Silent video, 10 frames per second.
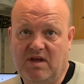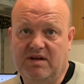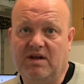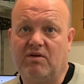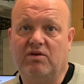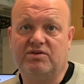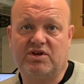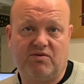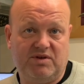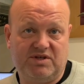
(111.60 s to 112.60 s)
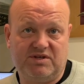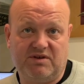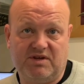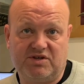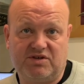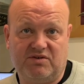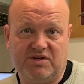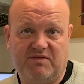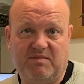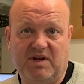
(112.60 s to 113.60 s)
Now, consequences of this choice
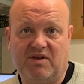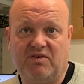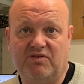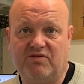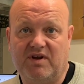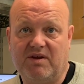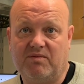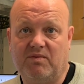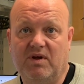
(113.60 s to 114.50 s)
of main contract